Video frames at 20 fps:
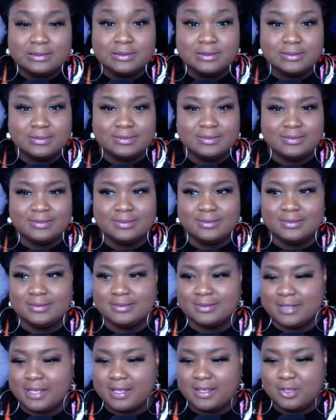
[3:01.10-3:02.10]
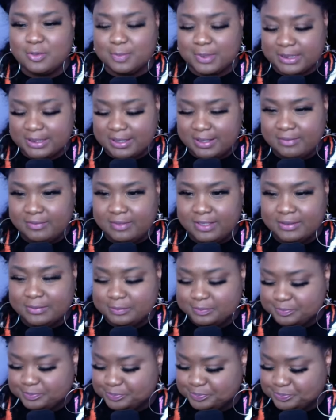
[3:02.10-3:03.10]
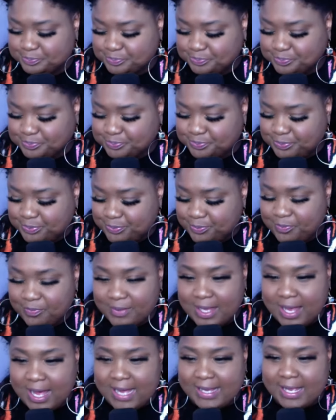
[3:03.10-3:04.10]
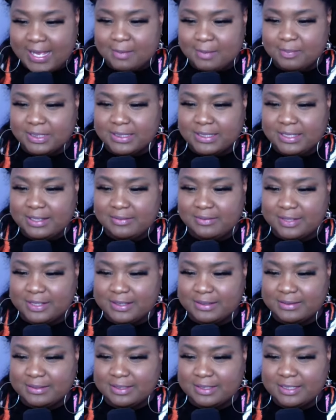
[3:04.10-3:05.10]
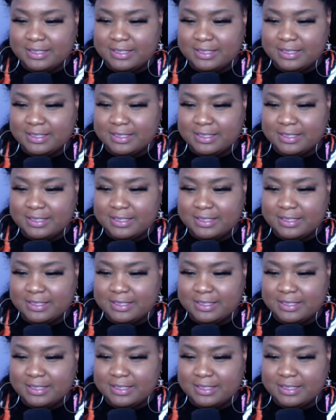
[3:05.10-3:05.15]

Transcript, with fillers: whew, can you believe it? I can't believe it.